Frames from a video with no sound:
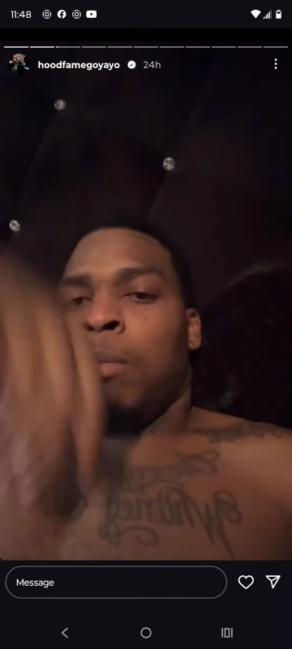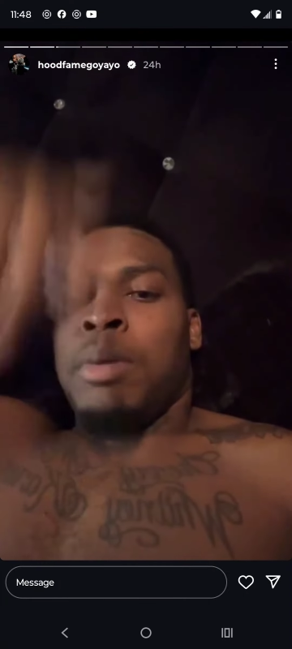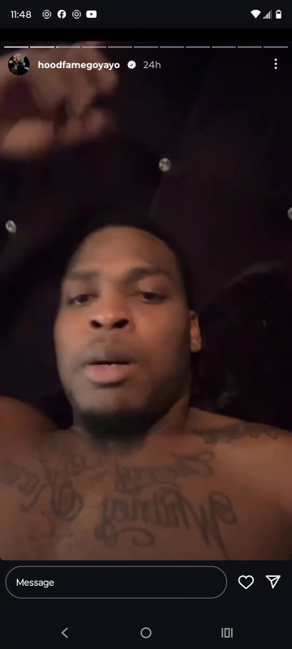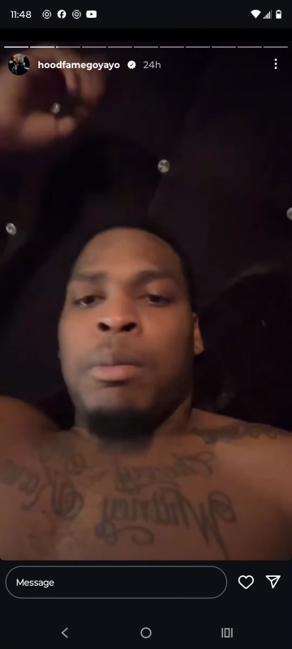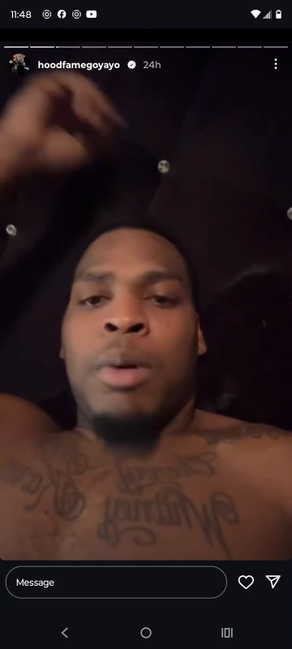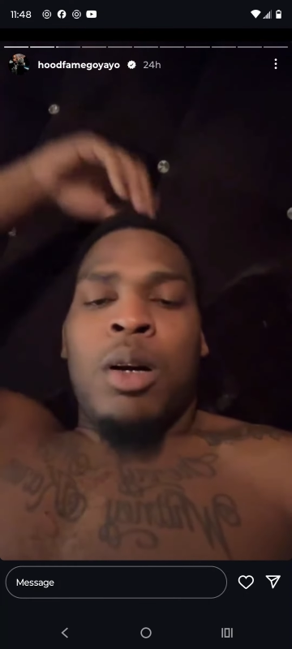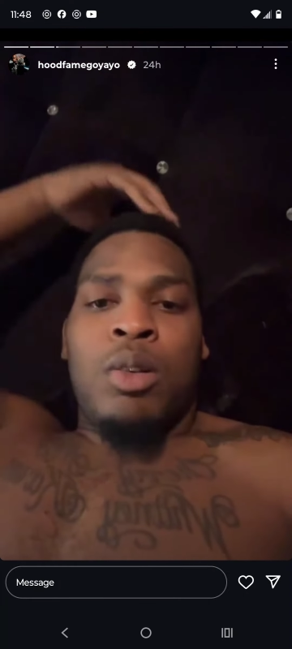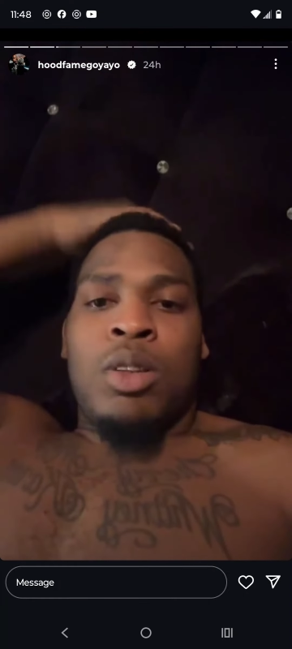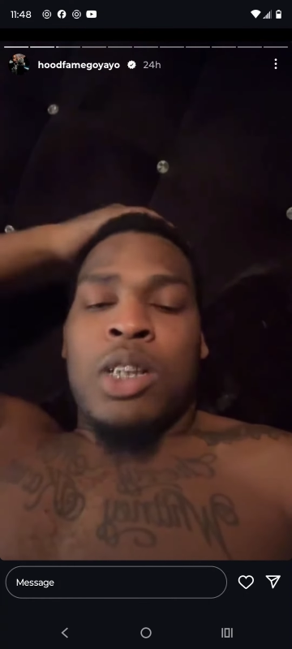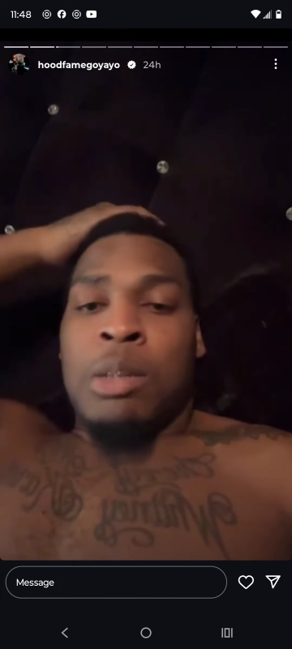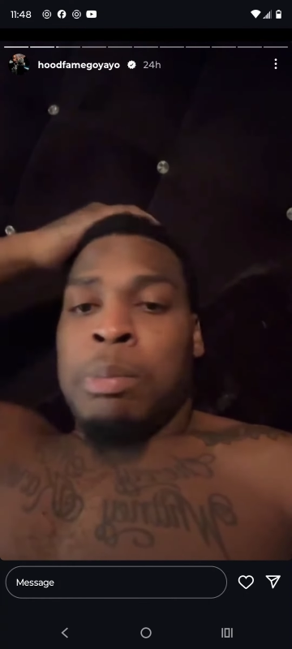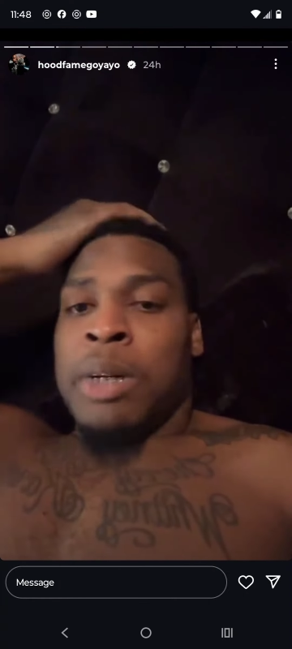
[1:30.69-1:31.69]
Big bro,
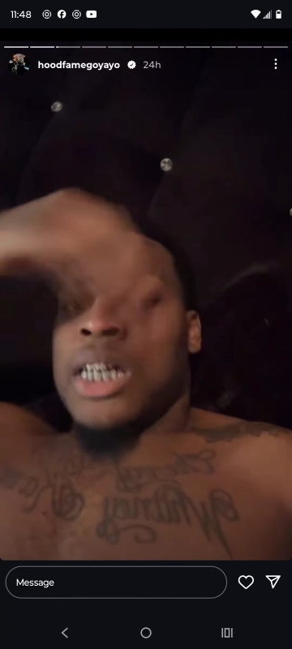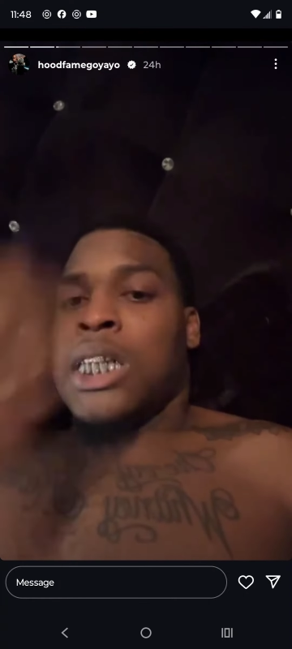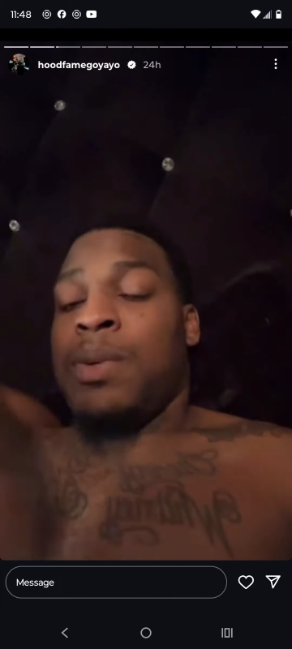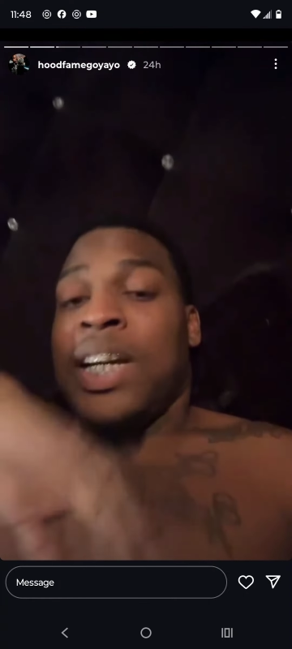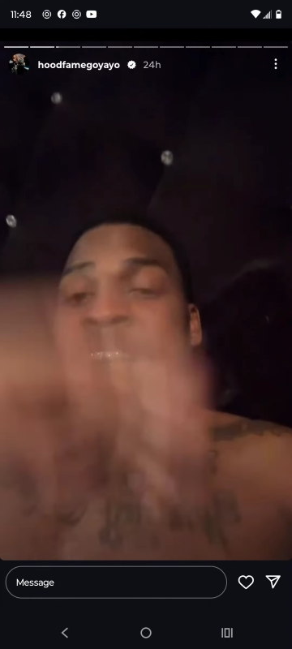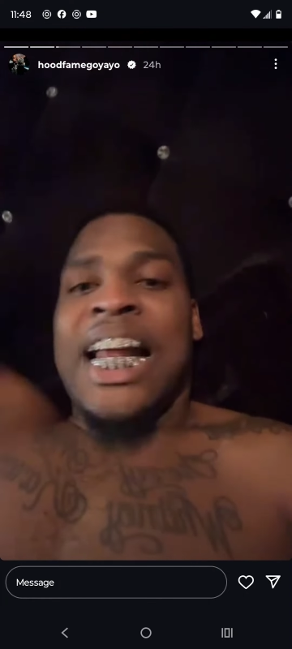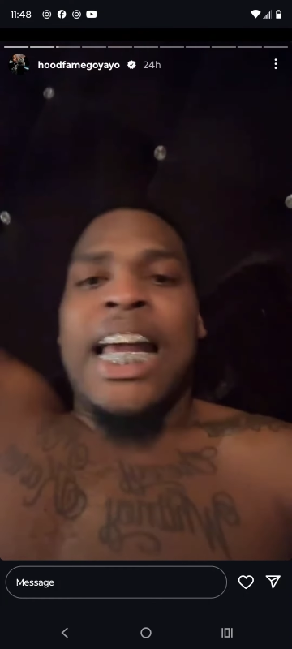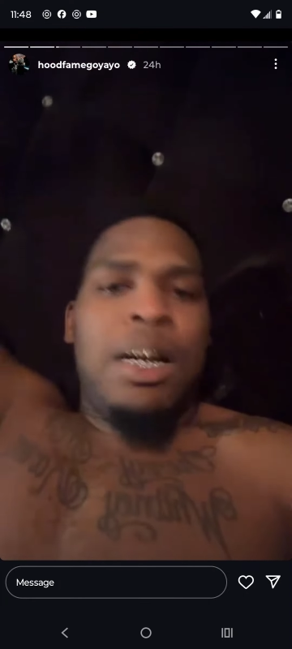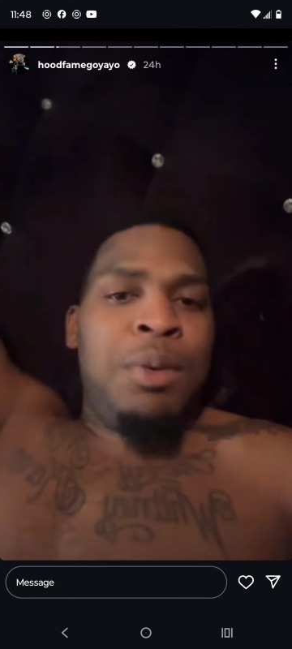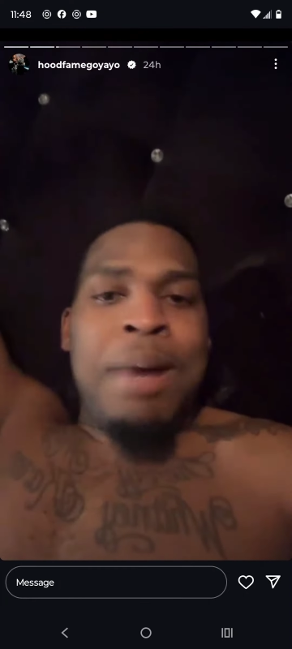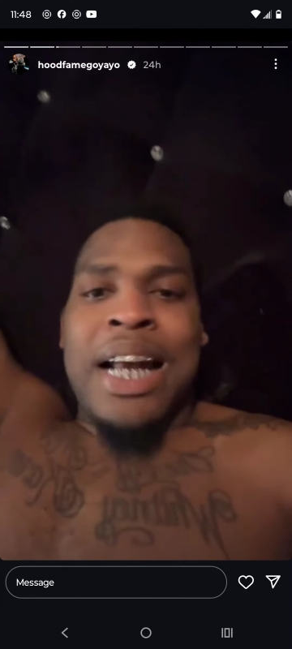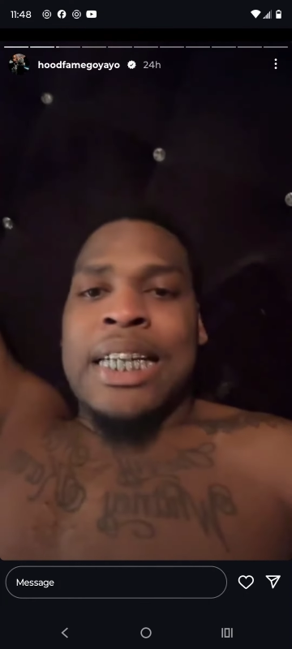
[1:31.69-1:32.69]
his bitch. We
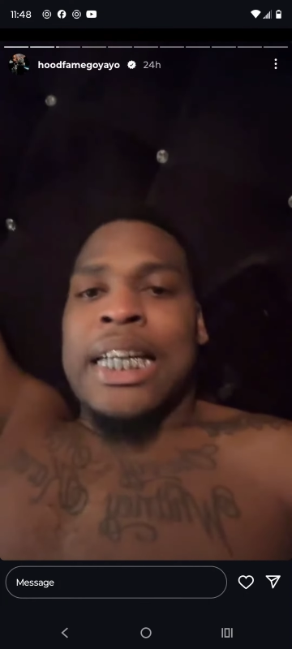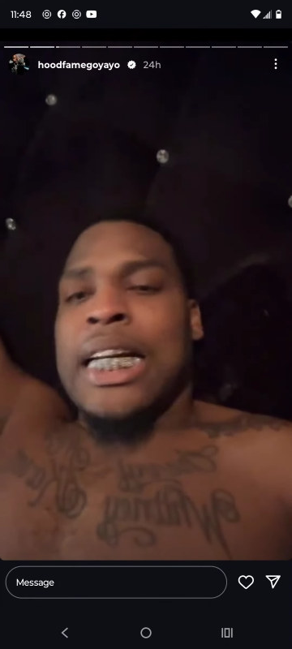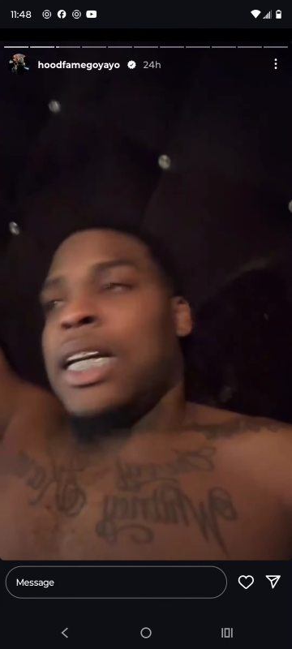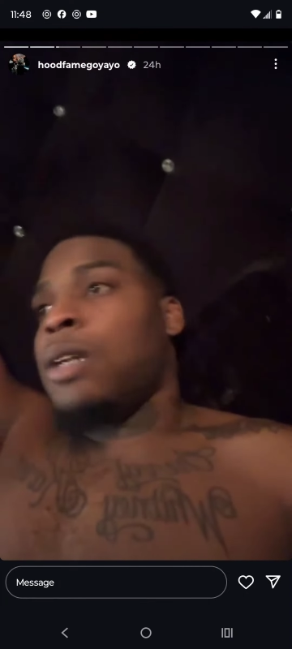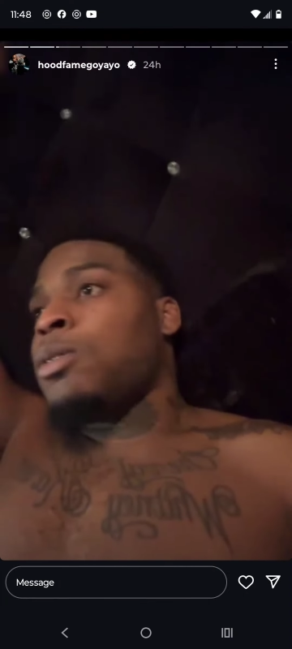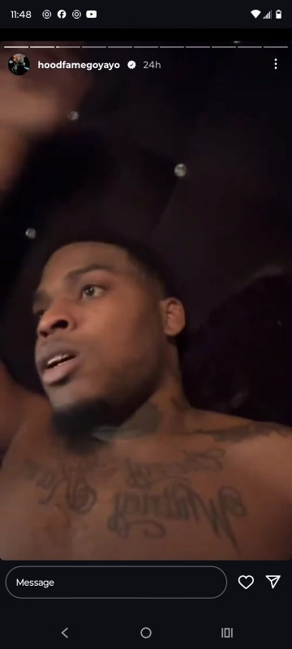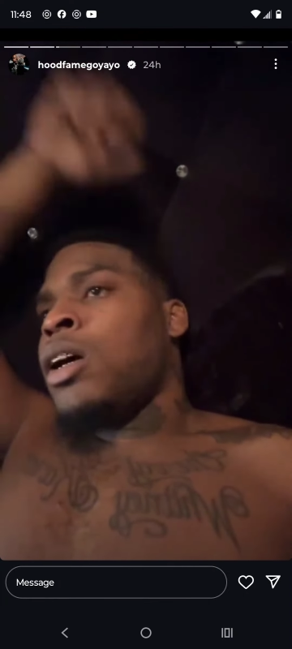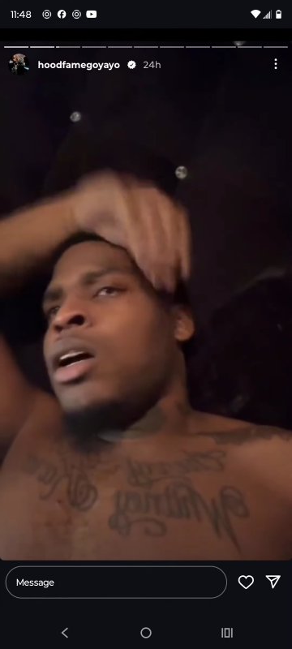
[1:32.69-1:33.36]
lit. We about 10 deep.